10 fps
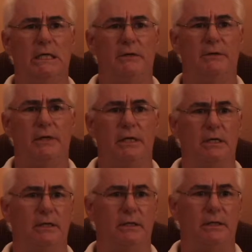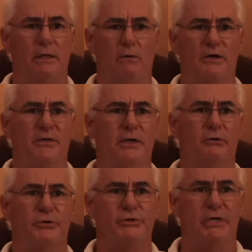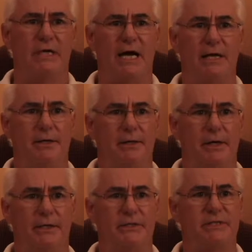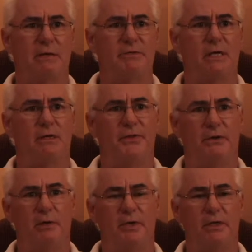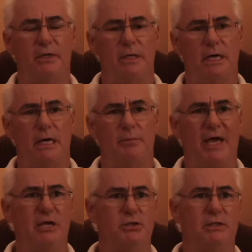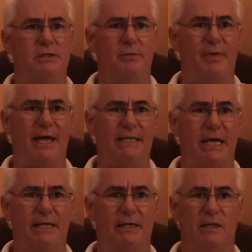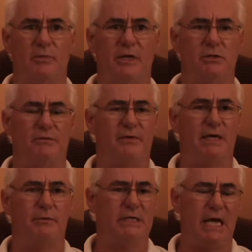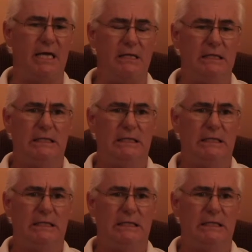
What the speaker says: The only thing you'll see on a stem cell therapy patient is a Band-Aid on the beach the following day